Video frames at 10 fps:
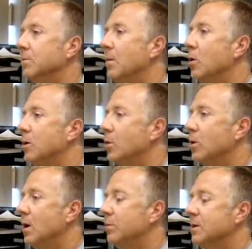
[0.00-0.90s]

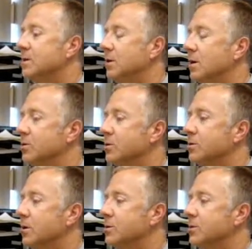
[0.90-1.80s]
More complex and larger
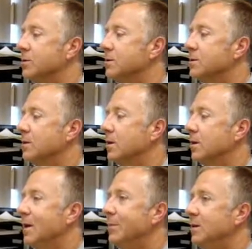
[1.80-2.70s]
structures
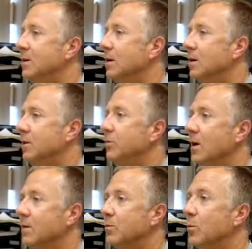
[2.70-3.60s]
can be done if you
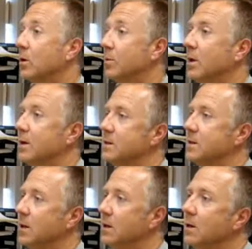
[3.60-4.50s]
have more
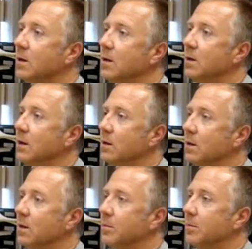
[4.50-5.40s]
complexity in
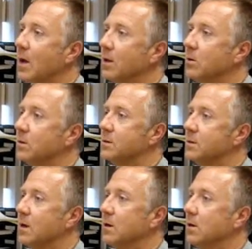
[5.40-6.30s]
the
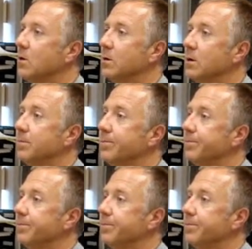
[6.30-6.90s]
molecules that encode it.